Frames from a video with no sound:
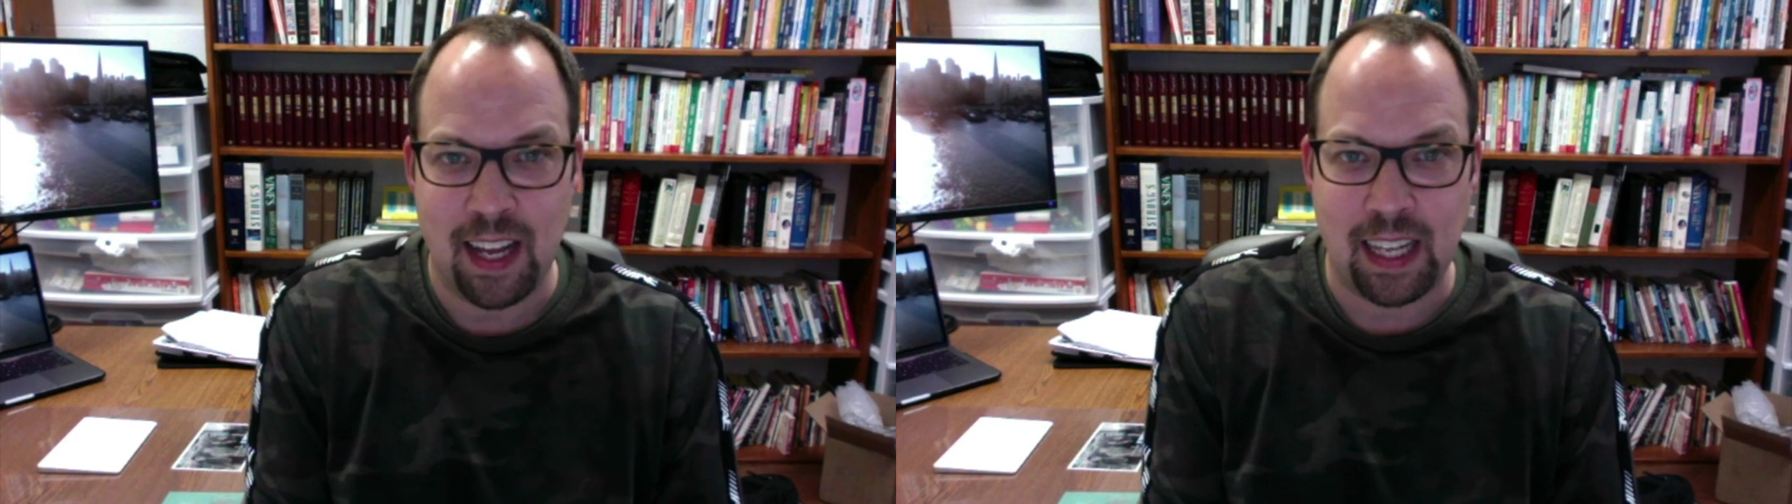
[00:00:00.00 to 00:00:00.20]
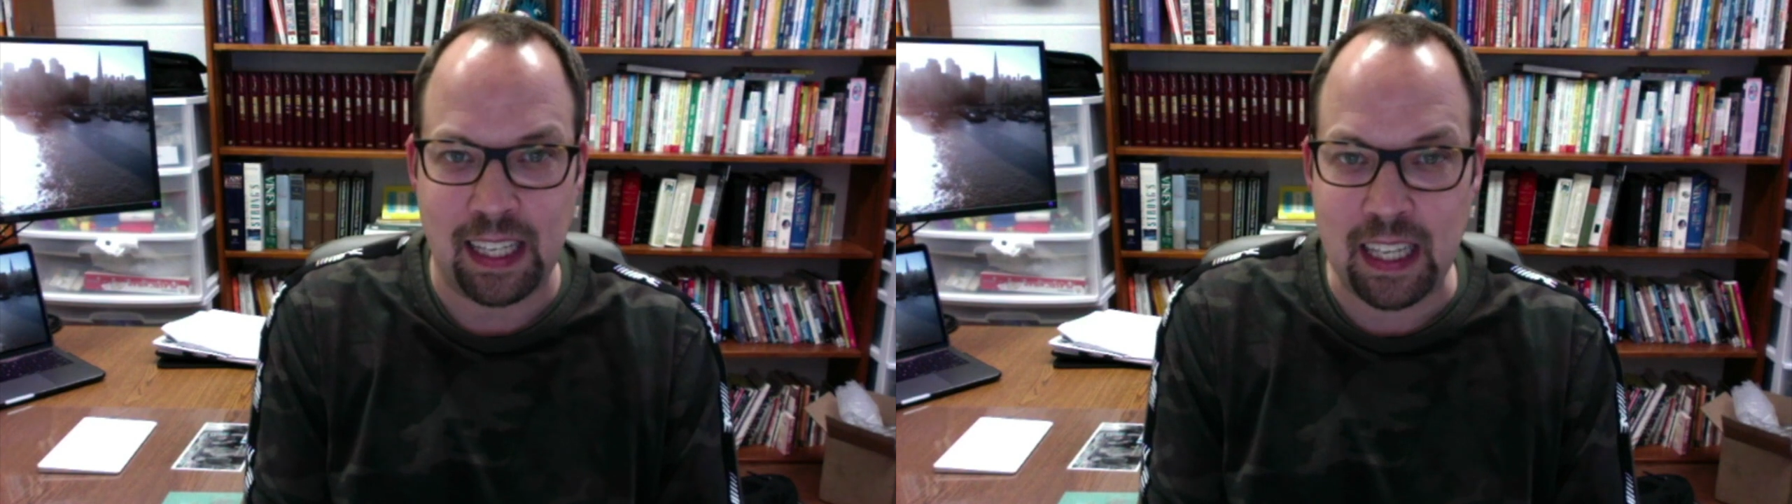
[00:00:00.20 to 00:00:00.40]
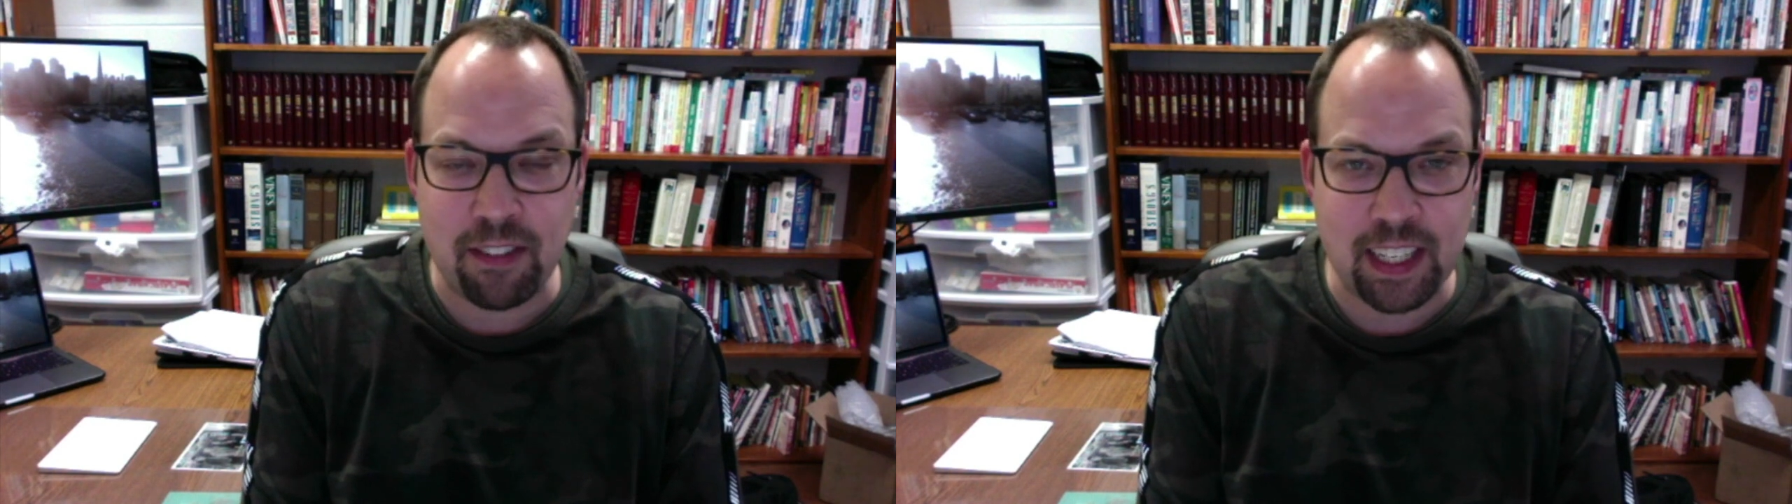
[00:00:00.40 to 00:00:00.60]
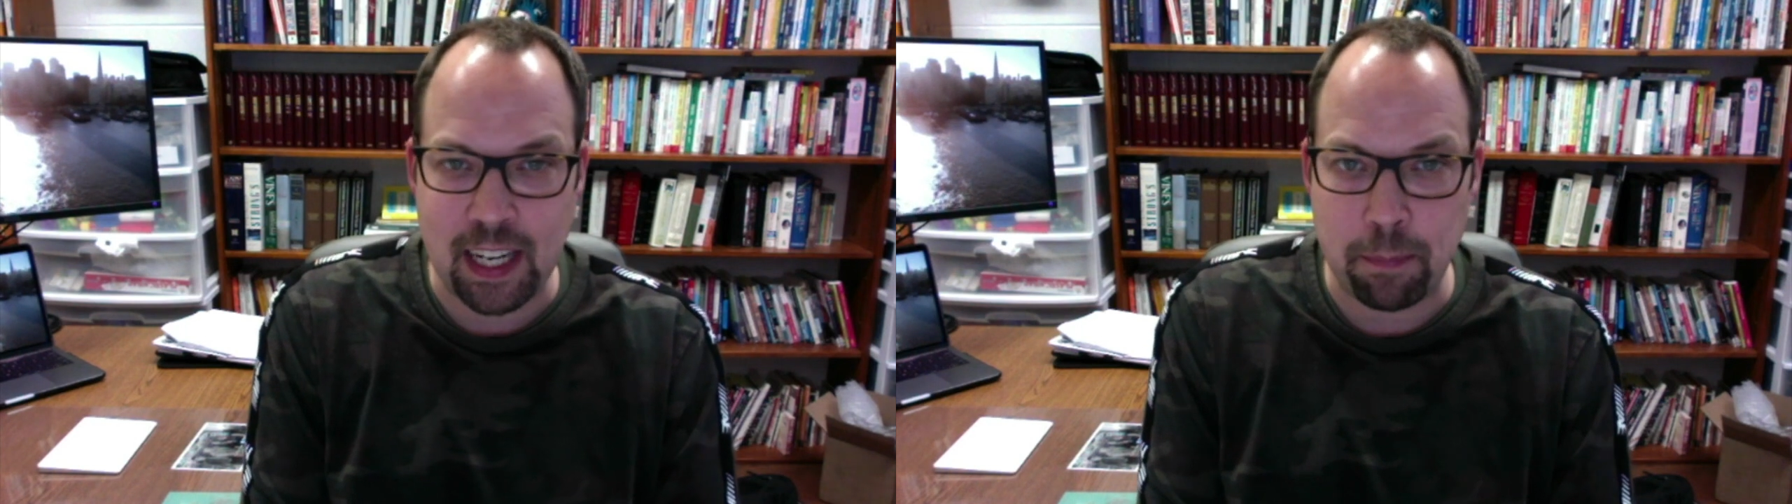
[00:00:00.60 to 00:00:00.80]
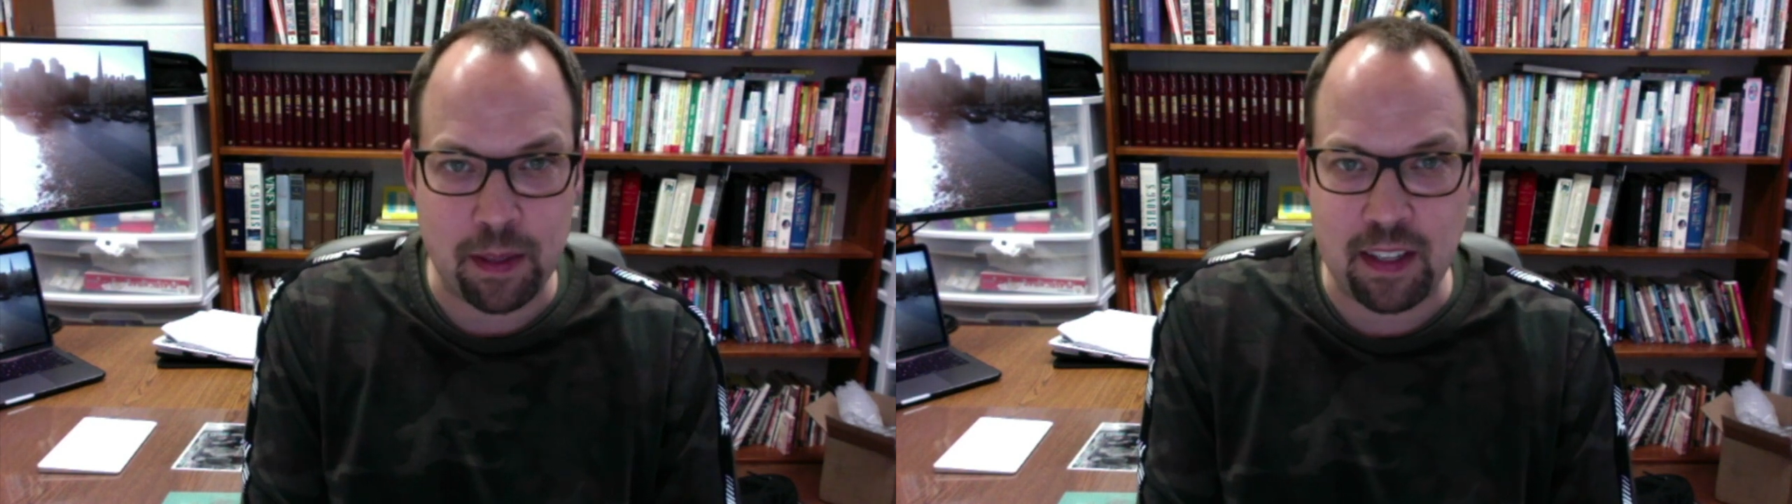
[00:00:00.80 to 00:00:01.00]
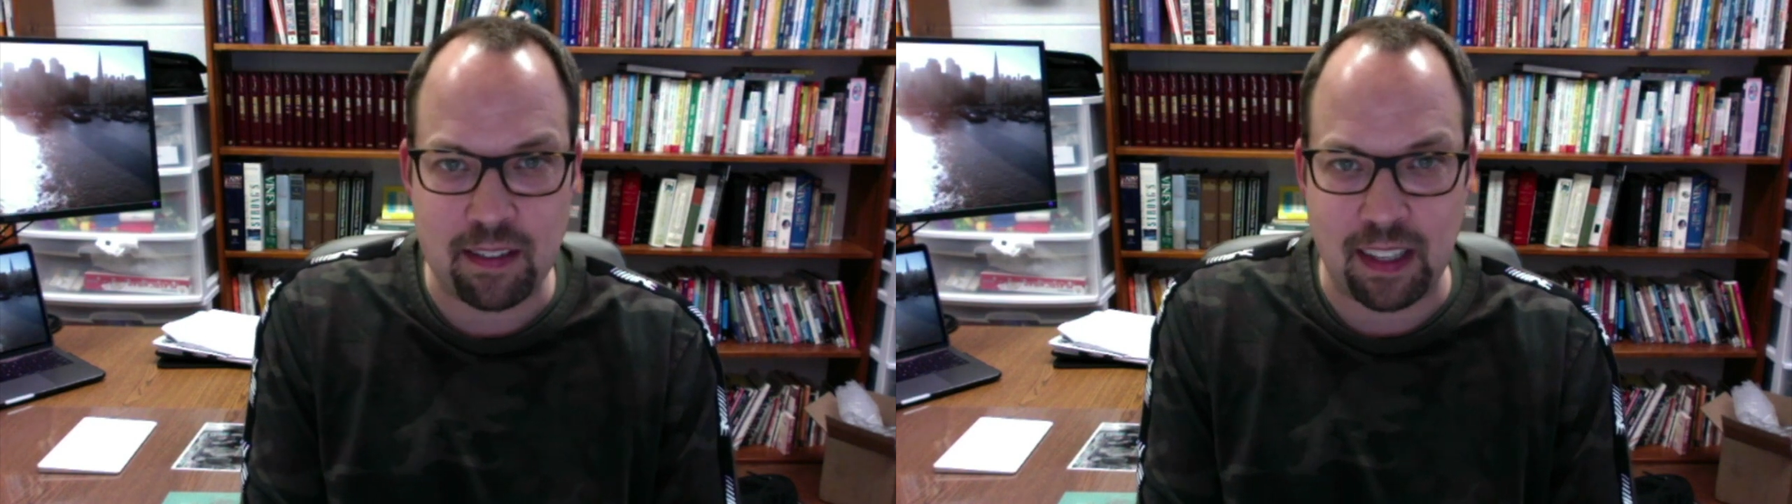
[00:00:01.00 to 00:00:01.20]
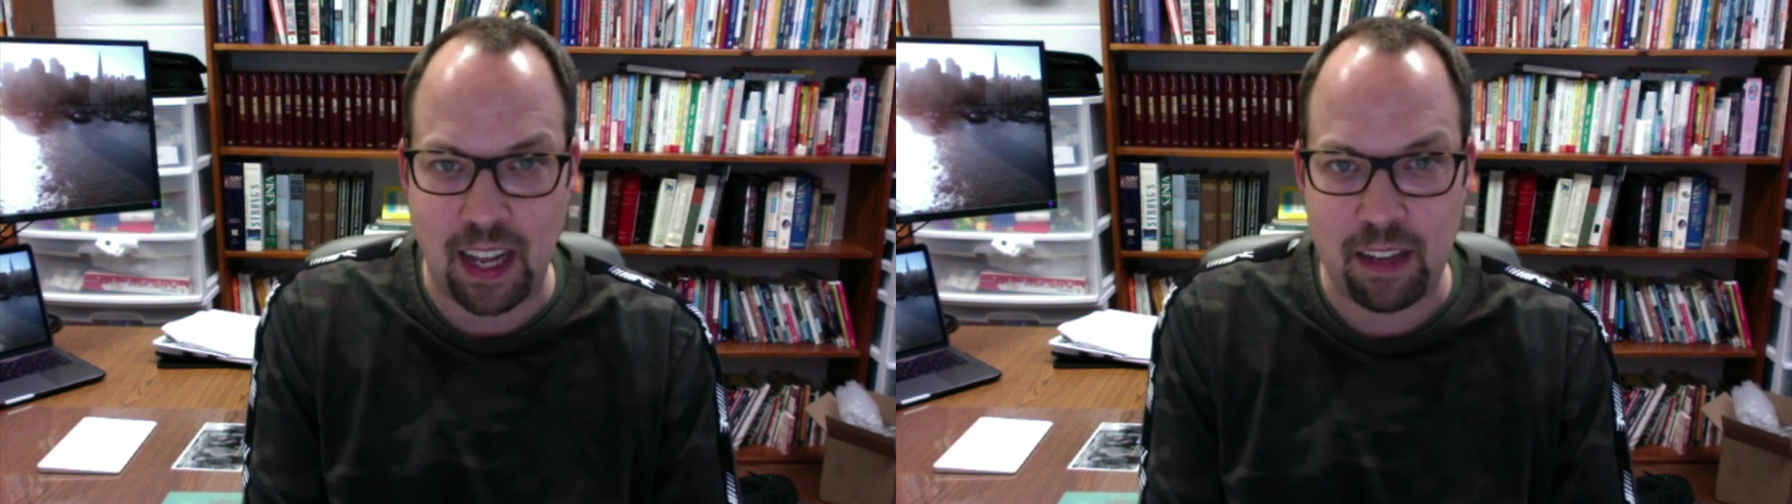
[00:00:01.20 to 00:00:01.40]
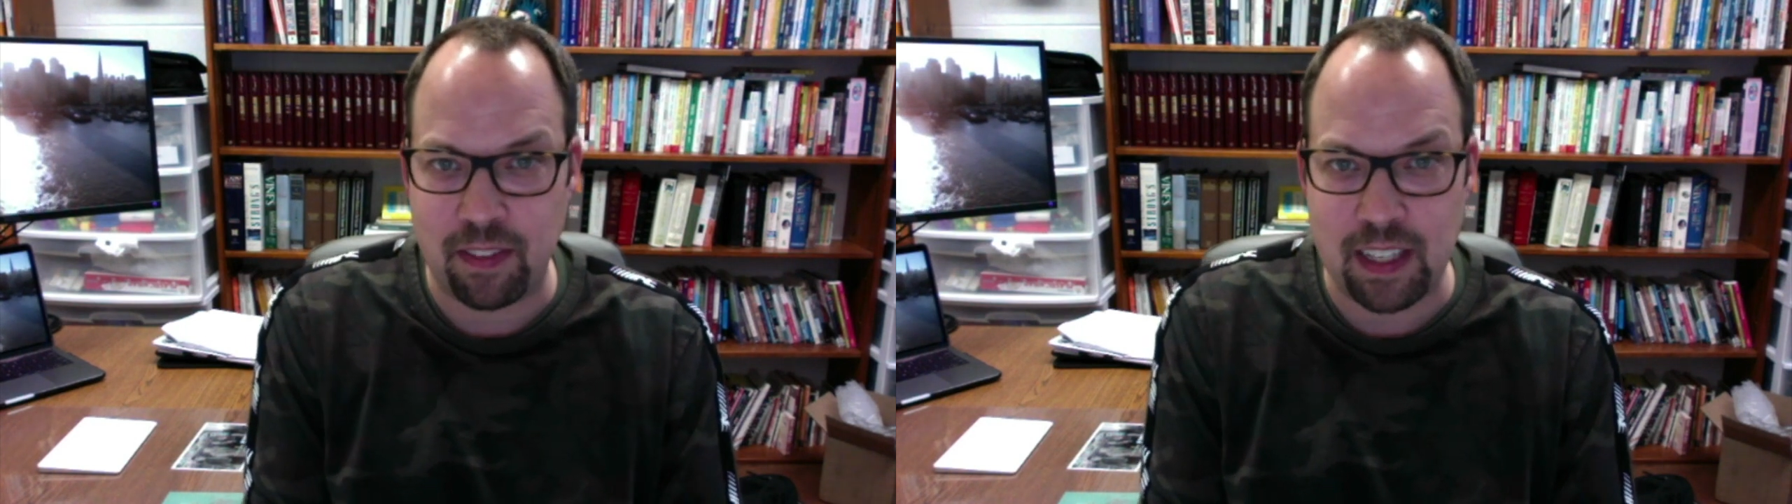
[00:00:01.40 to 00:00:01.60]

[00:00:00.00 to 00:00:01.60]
living up in this life